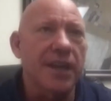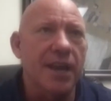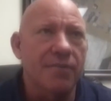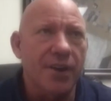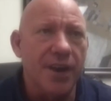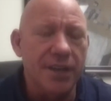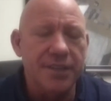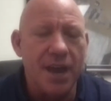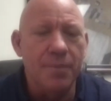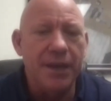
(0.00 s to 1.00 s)
had a very
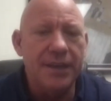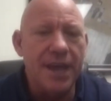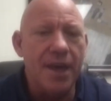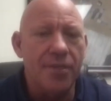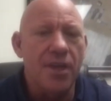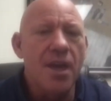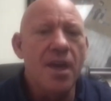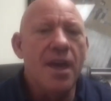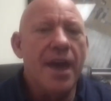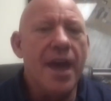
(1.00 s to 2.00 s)
untimely death.
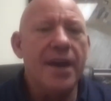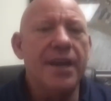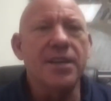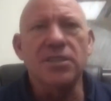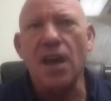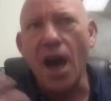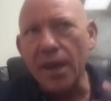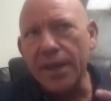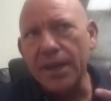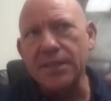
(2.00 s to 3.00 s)
And his
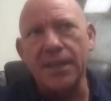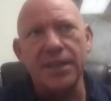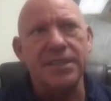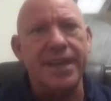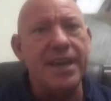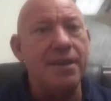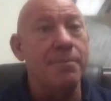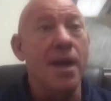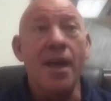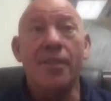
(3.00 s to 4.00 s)
colleagues and his
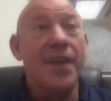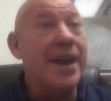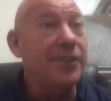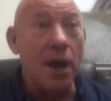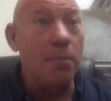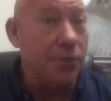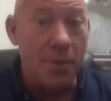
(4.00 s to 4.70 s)
team, they dumped the